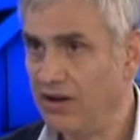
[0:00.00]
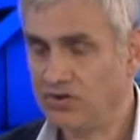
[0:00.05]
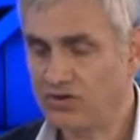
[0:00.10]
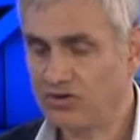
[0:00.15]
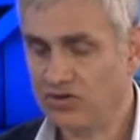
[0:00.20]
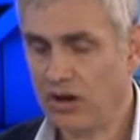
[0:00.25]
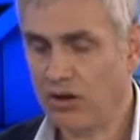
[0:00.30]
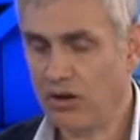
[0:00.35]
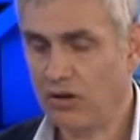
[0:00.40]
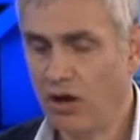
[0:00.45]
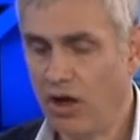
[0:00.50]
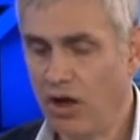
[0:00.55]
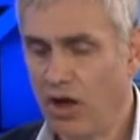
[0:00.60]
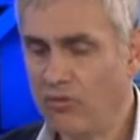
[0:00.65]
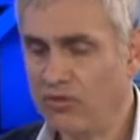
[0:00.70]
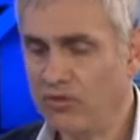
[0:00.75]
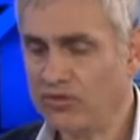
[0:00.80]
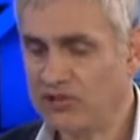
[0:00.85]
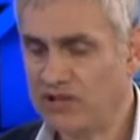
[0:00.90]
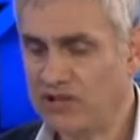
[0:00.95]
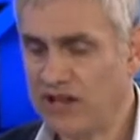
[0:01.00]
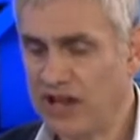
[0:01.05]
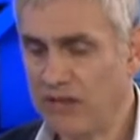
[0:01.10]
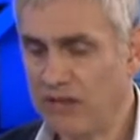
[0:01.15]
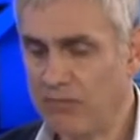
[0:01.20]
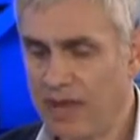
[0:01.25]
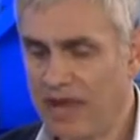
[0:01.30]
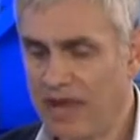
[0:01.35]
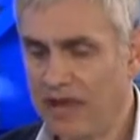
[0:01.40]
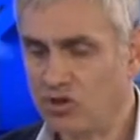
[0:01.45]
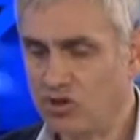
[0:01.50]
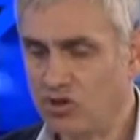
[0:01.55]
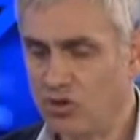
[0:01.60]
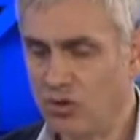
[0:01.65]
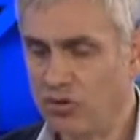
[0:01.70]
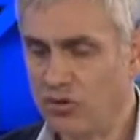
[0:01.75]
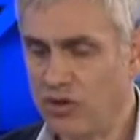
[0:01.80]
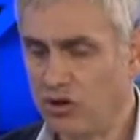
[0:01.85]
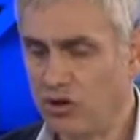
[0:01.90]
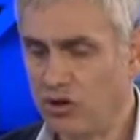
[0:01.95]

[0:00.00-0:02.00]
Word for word: So I would say make sure that